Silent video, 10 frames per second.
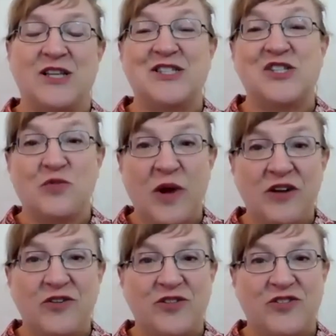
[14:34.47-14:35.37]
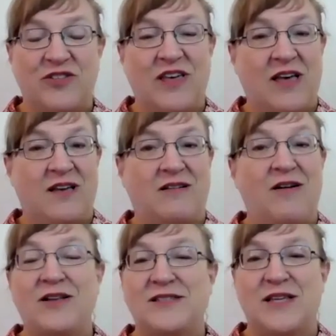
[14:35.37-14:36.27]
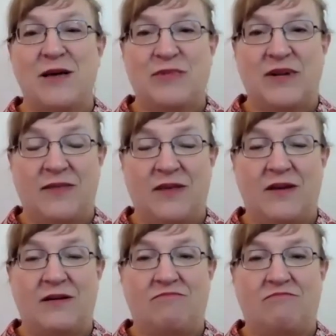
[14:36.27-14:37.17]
surrender to that concept and the